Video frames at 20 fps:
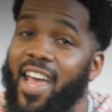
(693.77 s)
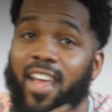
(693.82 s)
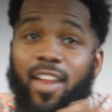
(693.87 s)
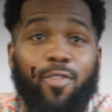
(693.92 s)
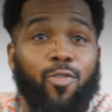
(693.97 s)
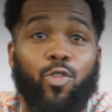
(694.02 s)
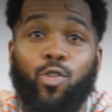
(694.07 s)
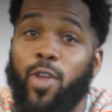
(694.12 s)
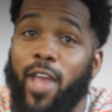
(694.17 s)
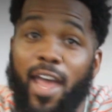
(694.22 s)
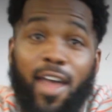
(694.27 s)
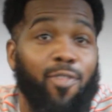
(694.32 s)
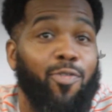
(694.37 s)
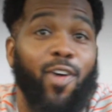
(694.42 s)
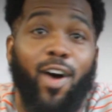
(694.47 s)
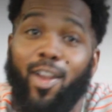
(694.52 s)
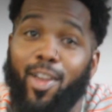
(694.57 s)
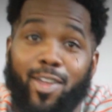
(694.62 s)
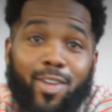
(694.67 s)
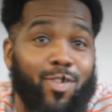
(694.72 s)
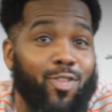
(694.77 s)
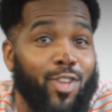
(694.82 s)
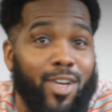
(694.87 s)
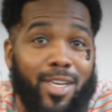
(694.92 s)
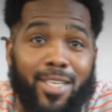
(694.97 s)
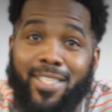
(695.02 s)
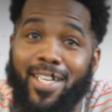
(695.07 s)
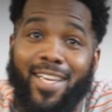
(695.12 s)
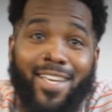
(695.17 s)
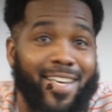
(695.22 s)
If you can't follow your
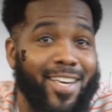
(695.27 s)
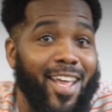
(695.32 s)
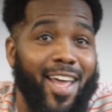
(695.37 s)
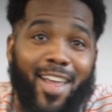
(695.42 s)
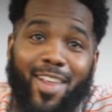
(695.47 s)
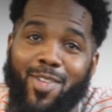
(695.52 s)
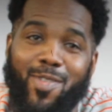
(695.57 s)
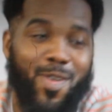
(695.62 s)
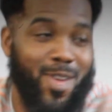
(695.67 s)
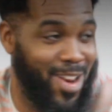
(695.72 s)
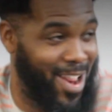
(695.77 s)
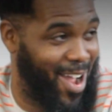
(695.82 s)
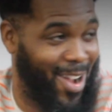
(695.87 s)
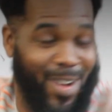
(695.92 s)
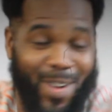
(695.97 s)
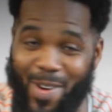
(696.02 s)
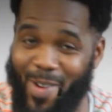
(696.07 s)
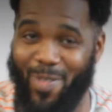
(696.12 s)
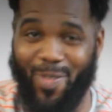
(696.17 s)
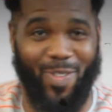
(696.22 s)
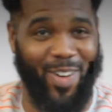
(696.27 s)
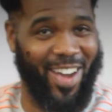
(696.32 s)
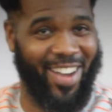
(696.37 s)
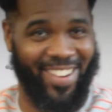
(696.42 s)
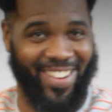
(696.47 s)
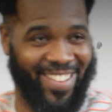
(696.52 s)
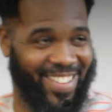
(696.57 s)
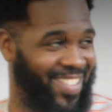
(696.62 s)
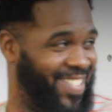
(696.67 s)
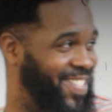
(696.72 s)
dreams after that, you're not going to
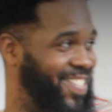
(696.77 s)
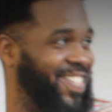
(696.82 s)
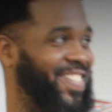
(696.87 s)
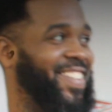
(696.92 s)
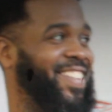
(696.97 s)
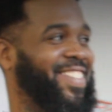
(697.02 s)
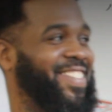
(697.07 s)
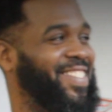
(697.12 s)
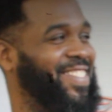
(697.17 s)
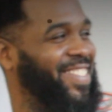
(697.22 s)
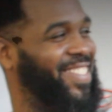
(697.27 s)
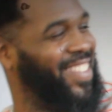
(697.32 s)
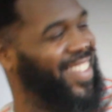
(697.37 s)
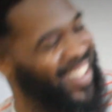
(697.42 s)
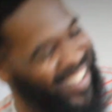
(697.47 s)
follow your dreams.